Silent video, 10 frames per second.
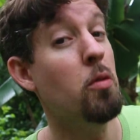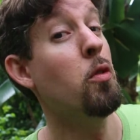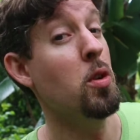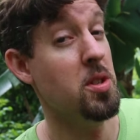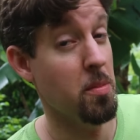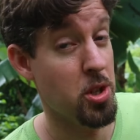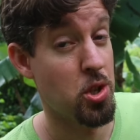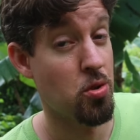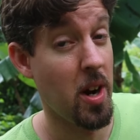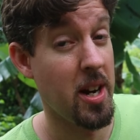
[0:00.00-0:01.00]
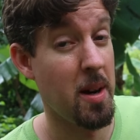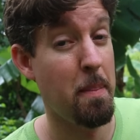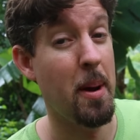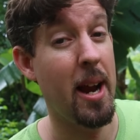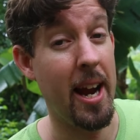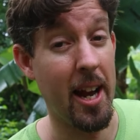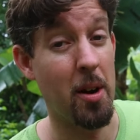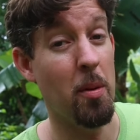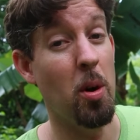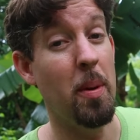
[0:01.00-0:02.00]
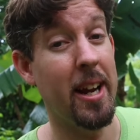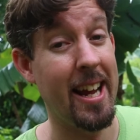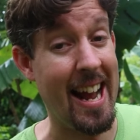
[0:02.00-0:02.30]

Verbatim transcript: for some straight up anaerobic